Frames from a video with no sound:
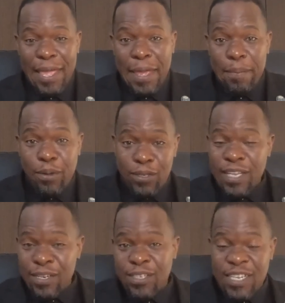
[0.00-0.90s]
because they
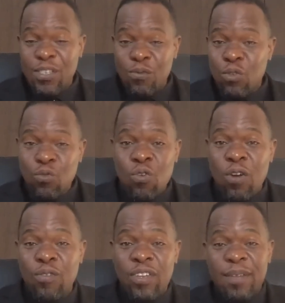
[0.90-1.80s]
are rejecting what will
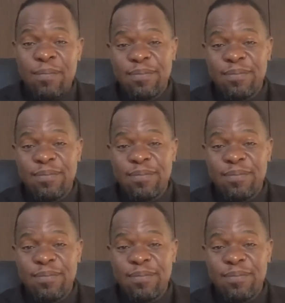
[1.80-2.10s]
work for them.